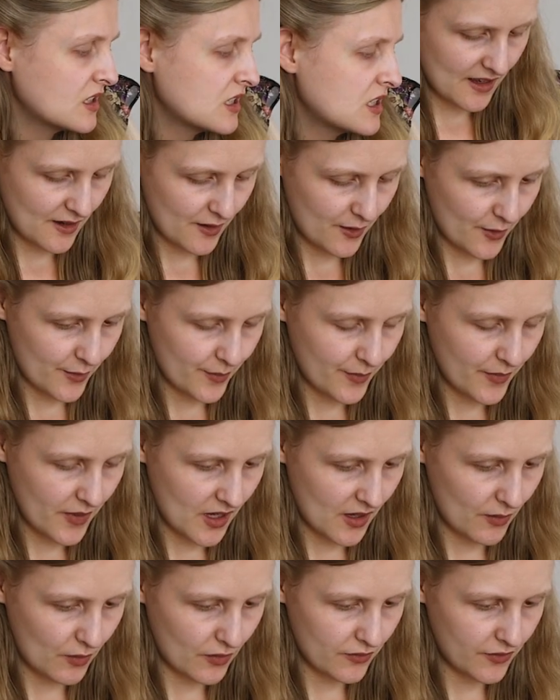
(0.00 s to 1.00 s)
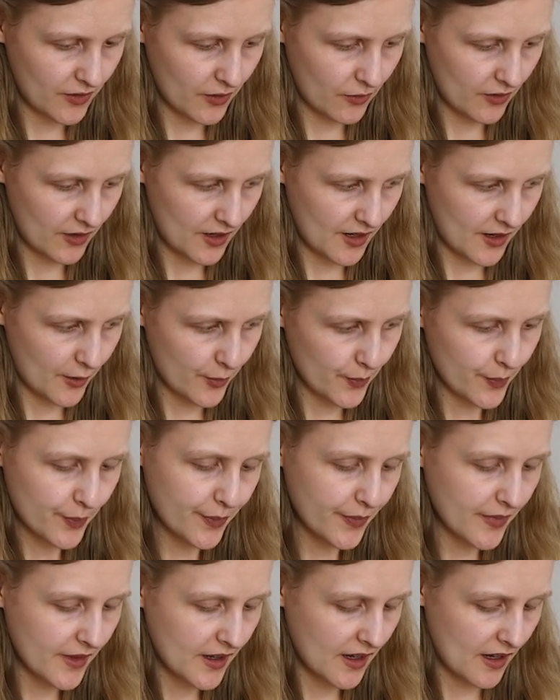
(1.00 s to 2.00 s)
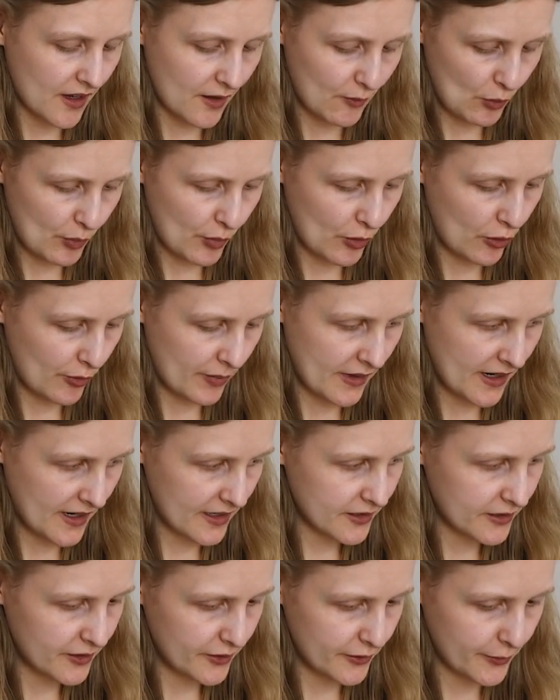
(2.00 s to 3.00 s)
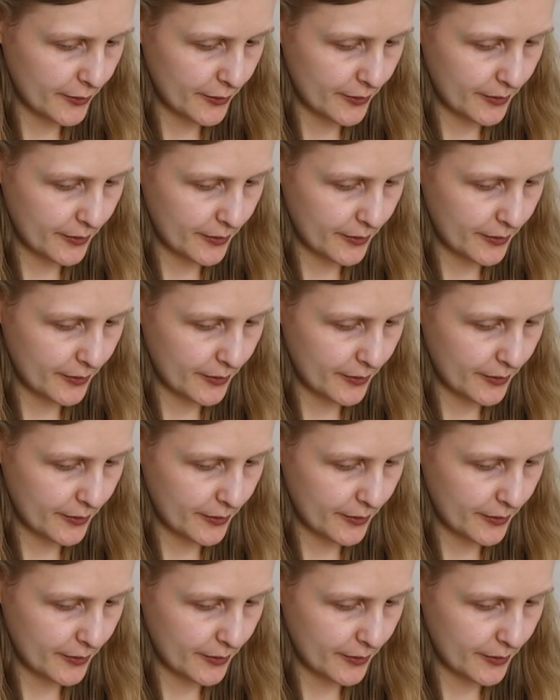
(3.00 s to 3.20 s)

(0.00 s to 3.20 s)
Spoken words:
I don't know, I will figure it out and report back to you.